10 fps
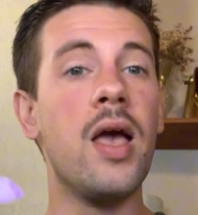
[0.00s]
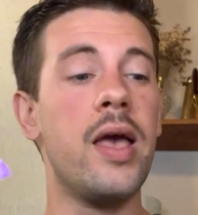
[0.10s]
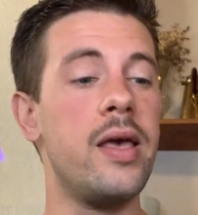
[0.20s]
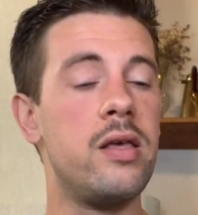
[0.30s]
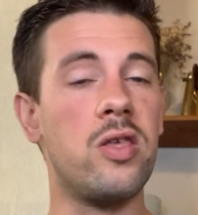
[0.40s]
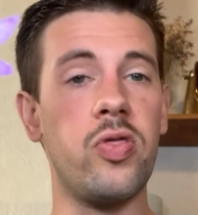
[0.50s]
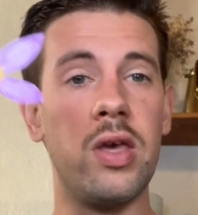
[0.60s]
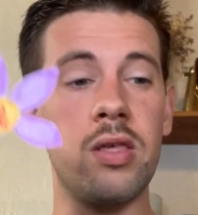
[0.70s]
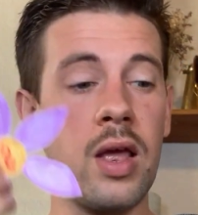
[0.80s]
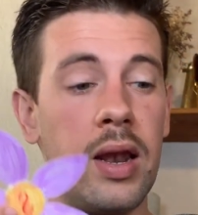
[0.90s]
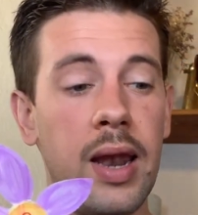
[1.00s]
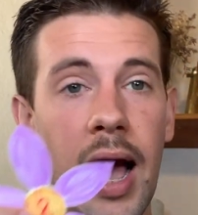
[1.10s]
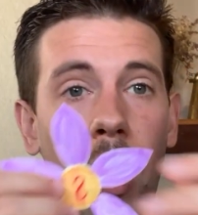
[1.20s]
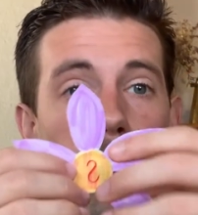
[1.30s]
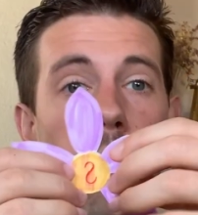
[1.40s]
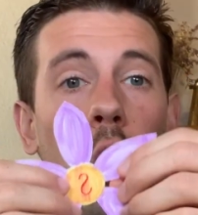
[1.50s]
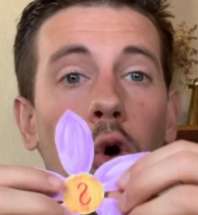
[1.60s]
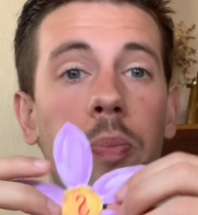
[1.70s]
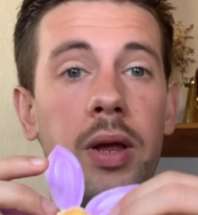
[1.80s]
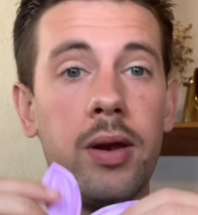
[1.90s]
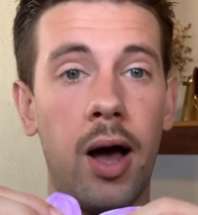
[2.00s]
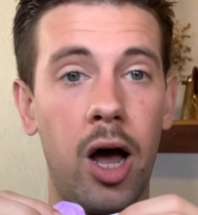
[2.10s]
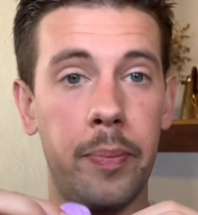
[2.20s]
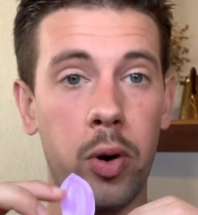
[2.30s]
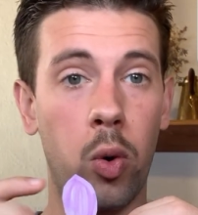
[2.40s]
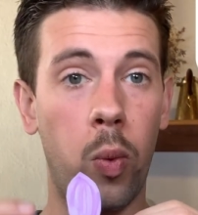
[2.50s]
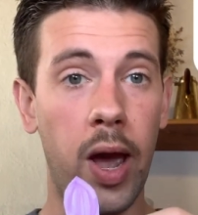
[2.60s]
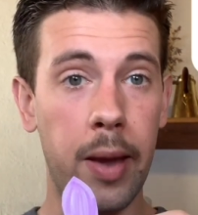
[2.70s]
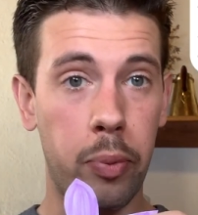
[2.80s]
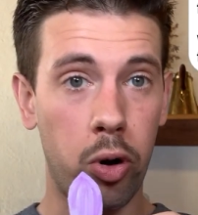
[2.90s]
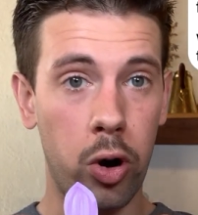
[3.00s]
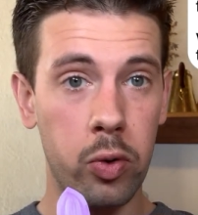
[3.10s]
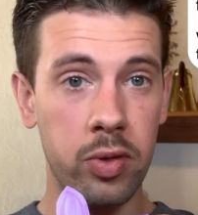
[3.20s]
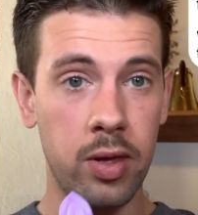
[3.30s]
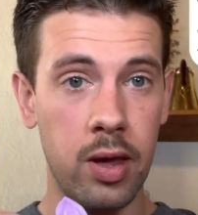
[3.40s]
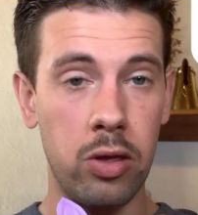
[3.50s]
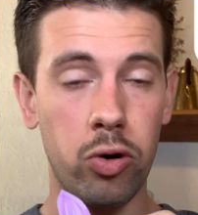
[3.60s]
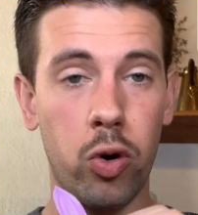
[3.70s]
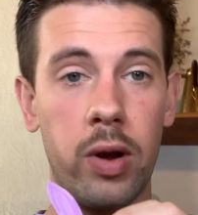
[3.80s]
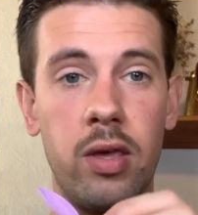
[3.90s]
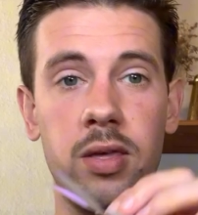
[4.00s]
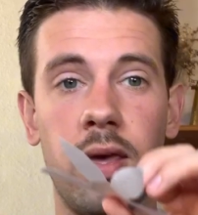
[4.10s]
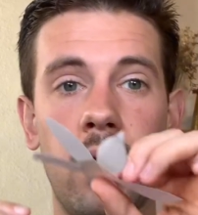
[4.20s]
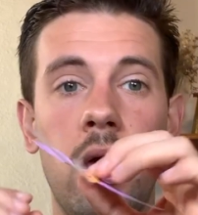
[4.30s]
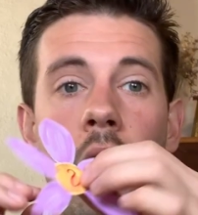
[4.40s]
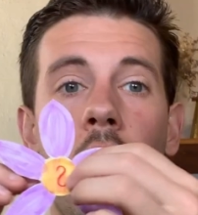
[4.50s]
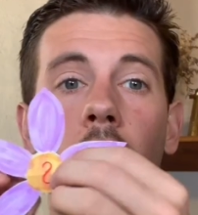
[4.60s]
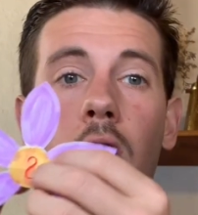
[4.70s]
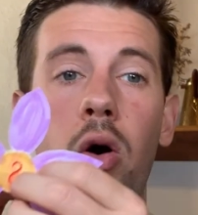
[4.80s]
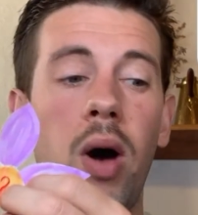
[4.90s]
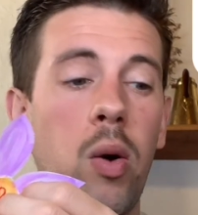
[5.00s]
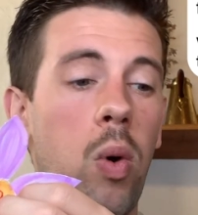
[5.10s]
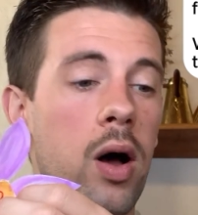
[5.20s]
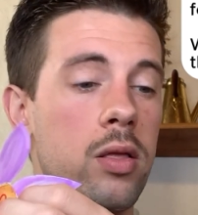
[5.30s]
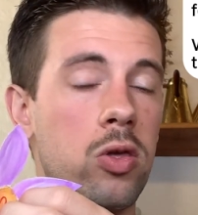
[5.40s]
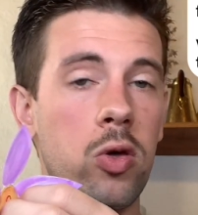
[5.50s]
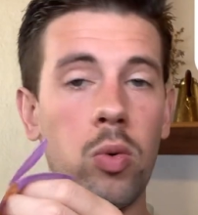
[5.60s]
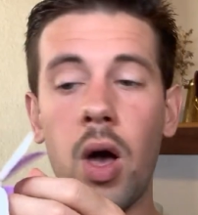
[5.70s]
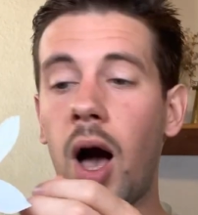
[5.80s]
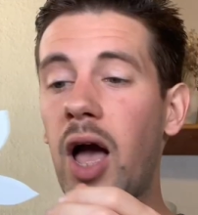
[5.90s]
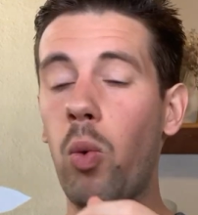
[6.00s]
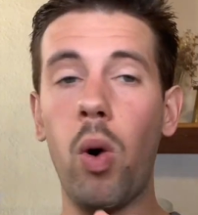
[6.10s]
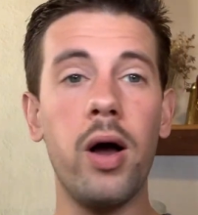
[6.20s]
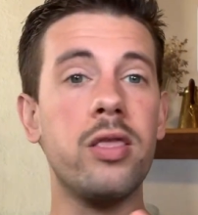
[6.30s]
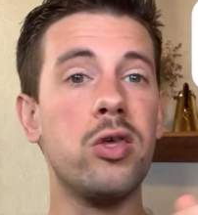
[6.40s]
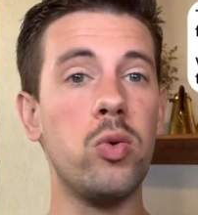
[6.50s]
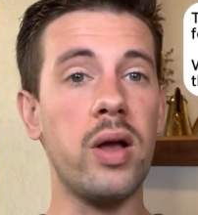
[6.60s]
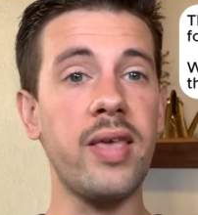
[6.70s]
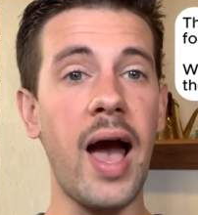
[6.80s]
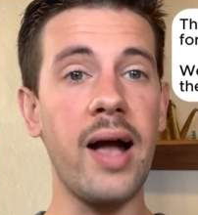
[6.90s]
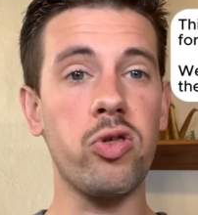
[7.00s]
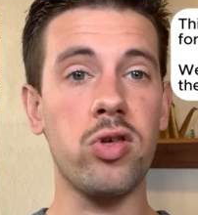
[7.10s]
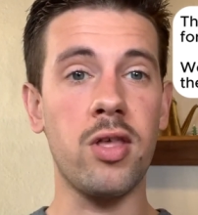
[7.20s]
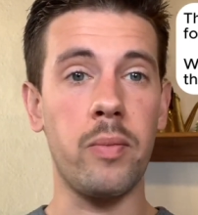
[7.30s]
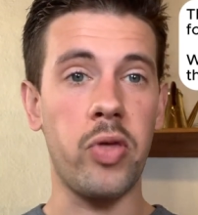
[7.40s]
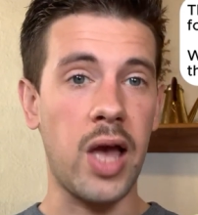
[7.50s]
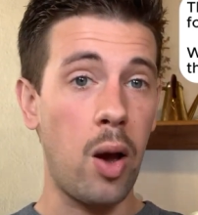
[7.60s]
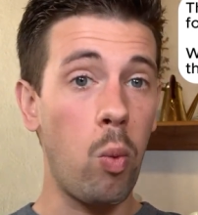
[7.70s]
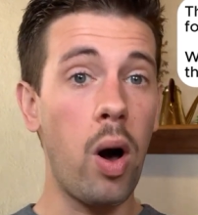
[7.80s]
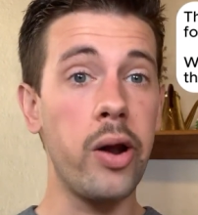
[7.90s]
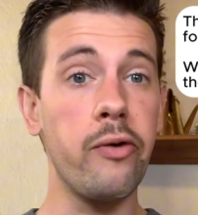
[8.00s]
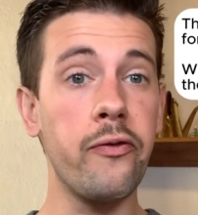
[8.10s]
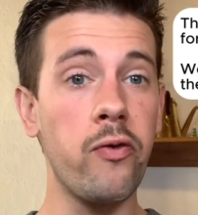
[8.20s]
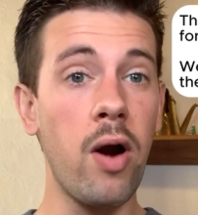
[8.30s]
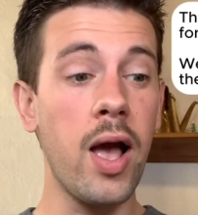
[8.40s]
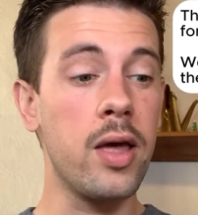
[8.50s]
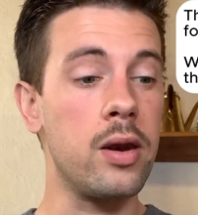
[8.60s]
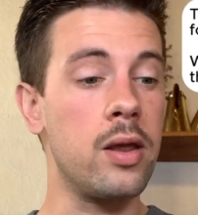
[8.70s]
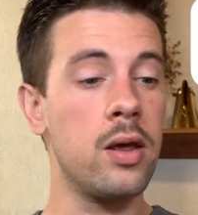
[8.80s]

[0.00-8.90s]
is these now opened up whey proteins are going to say, oh, I want to attach something. I want a friend.